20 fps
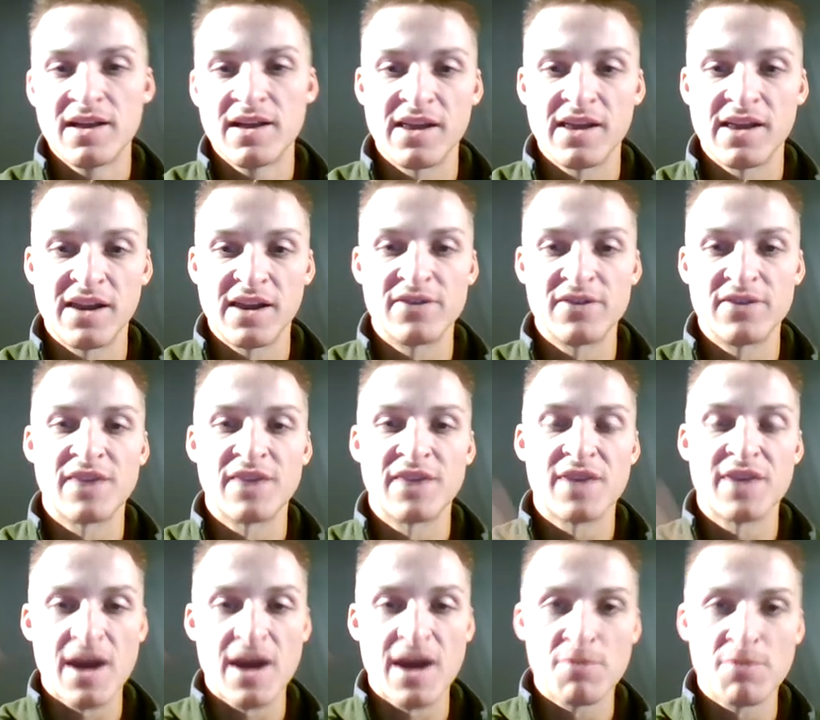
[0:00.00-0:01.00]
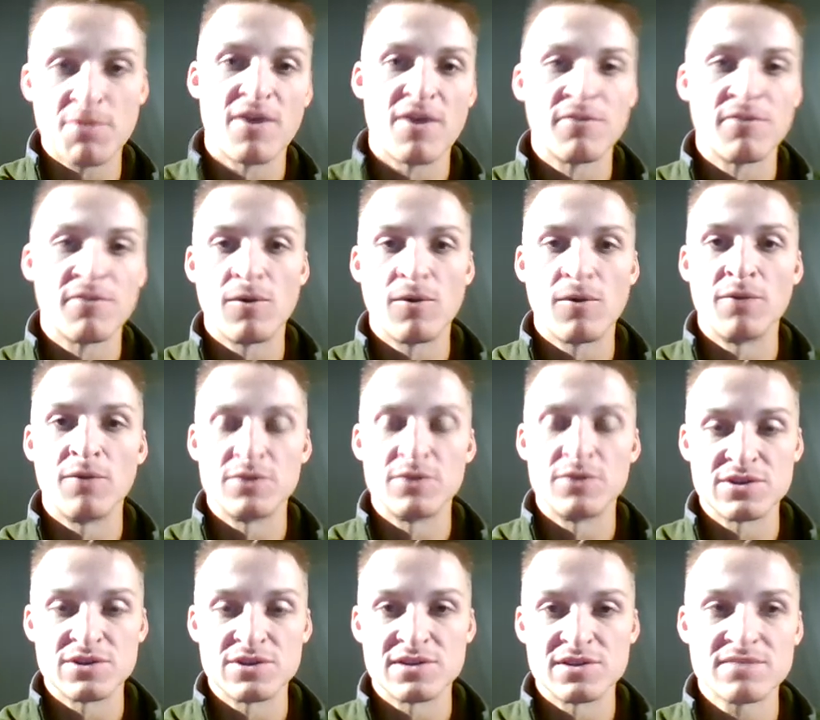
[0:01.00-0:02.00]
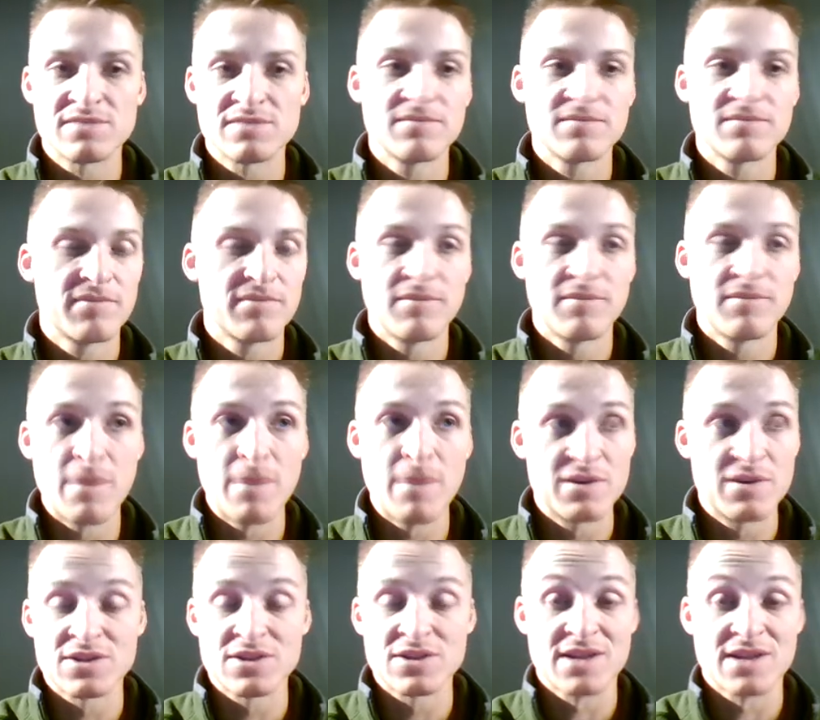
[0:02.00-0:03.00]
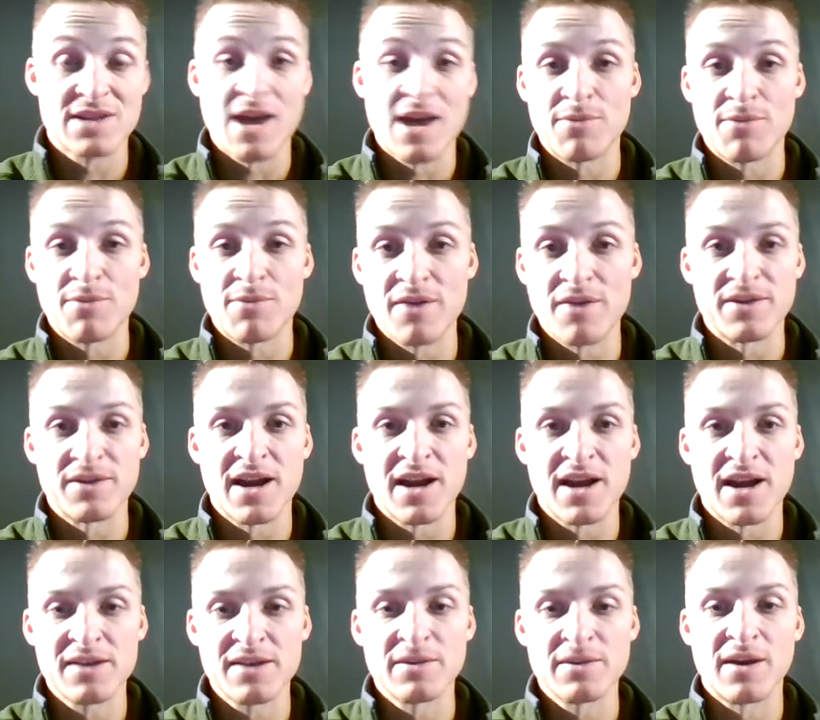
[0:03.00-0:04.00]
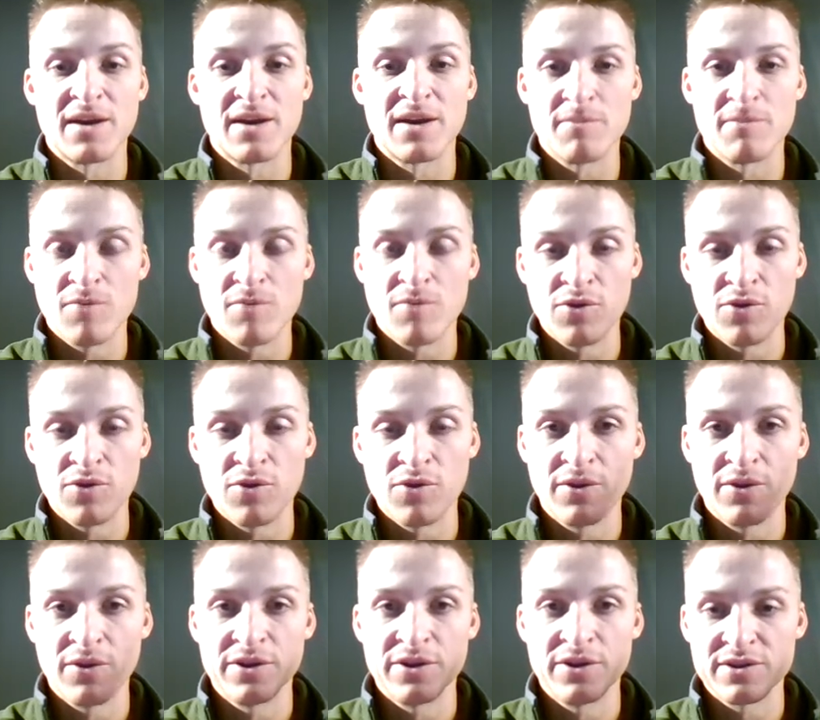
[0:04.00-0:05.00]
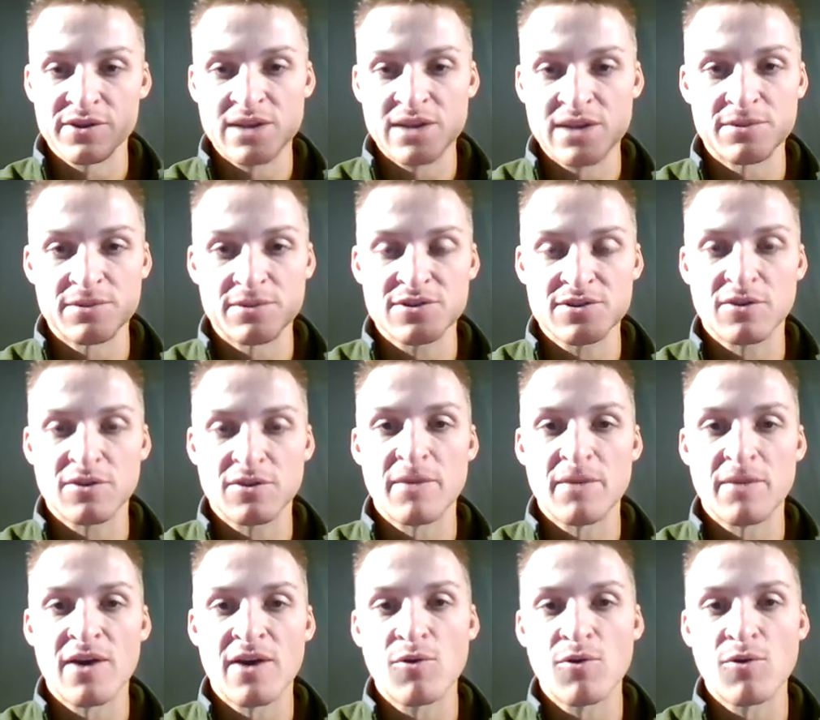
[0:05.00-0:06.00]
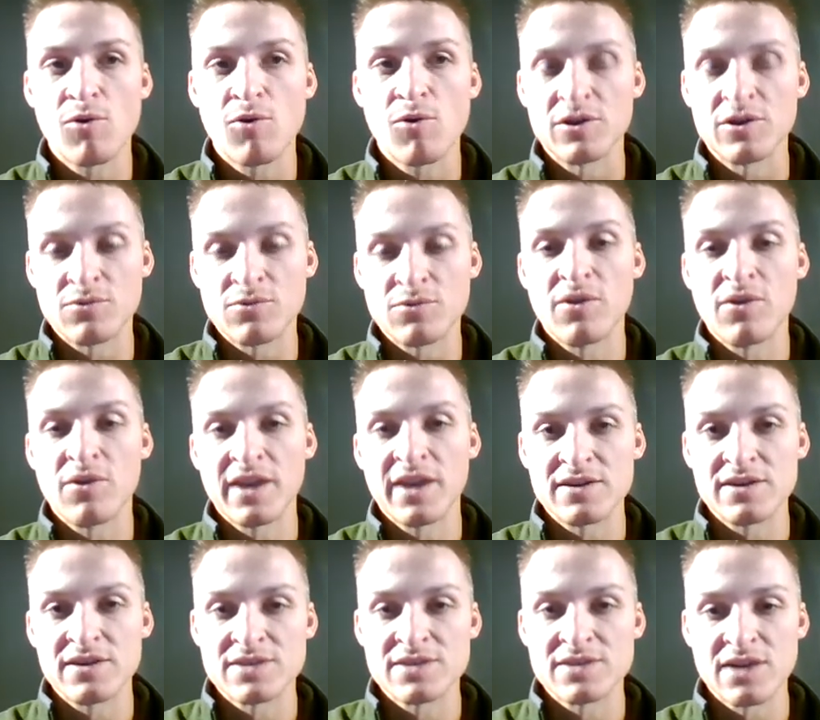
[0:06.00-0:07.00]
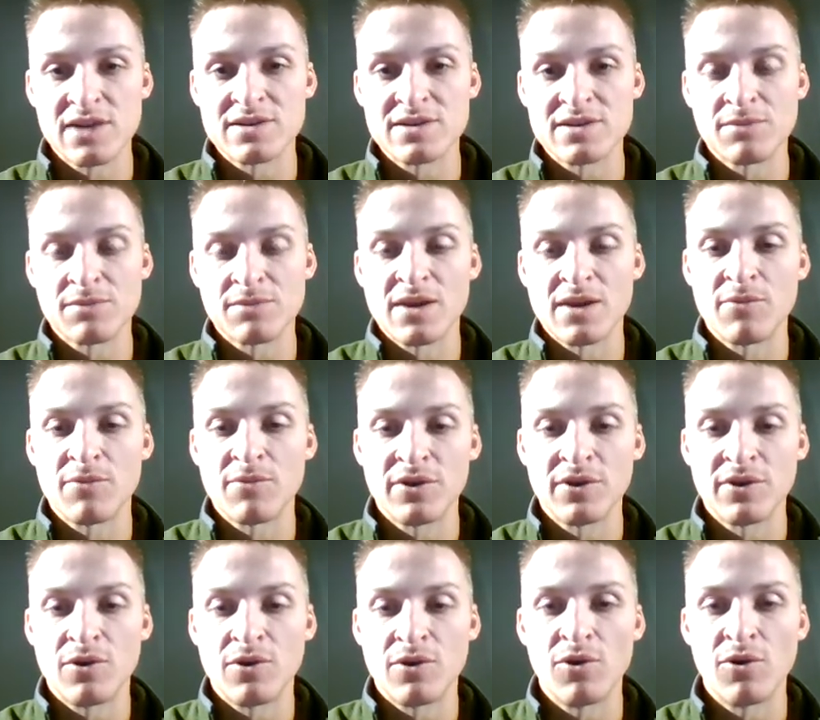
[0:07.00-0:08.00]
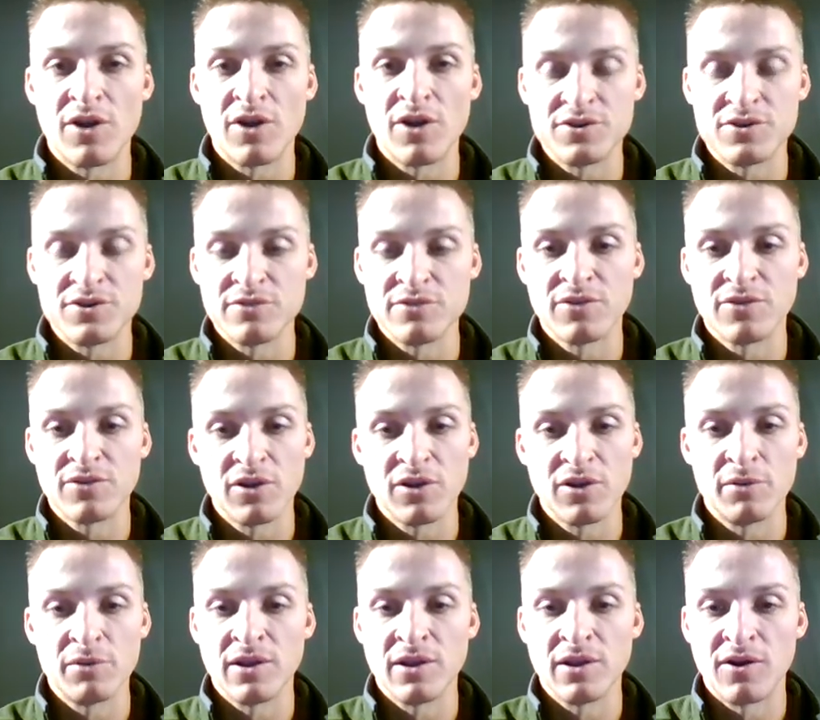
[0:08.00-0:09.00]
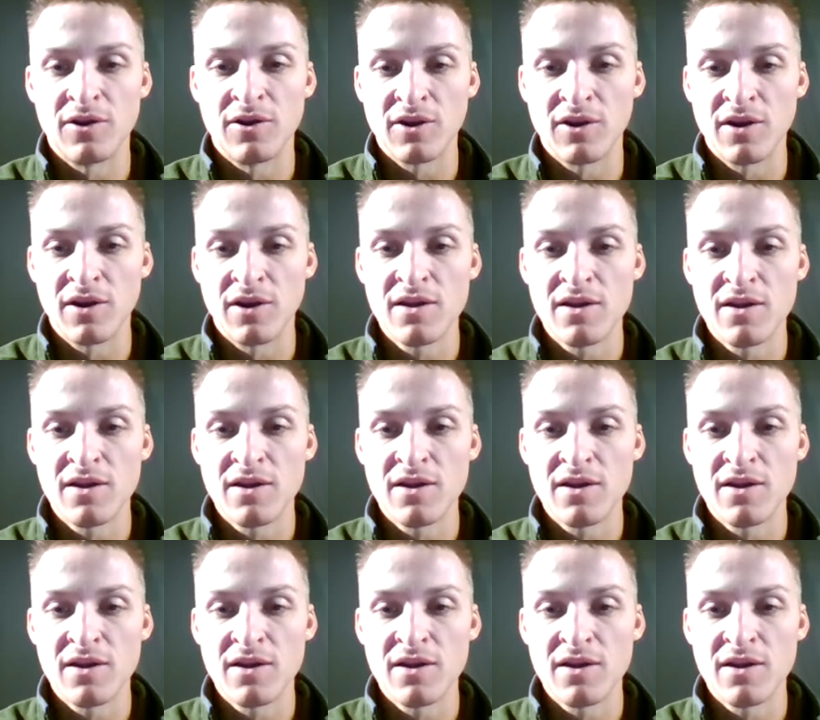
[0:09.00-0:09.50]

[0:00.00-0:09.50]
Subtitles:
And then I've got the high profit one, which is maybe it's just a high profit item and I'm only willing to accept a certain amount, or it's like you said, something I'm willing to hold on to for a little bit longer.